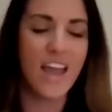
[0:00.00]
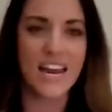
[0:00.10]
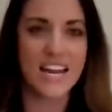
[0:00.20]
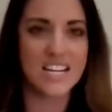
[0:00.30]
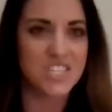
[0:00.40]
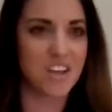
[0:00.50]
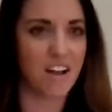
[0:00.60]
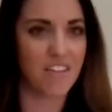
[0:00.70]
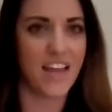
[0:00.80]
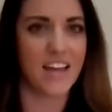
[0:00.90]
And I
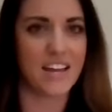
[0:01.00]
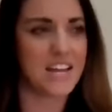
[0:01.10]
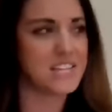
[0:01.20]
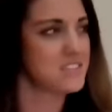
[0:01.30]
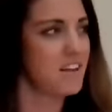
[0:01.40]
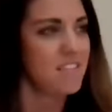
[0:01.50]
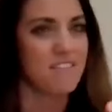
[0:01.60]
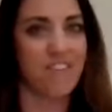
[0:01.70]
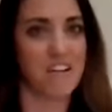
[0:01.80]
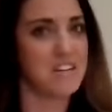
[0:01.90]
saw that, and I saw
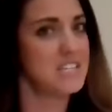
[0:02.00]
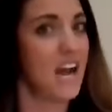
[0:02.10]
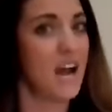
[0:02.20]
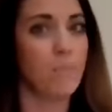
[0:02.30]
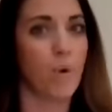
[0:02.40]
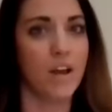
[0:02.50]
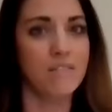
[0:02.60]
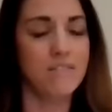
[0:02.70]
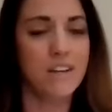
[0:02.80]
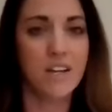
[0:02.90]
the very top one,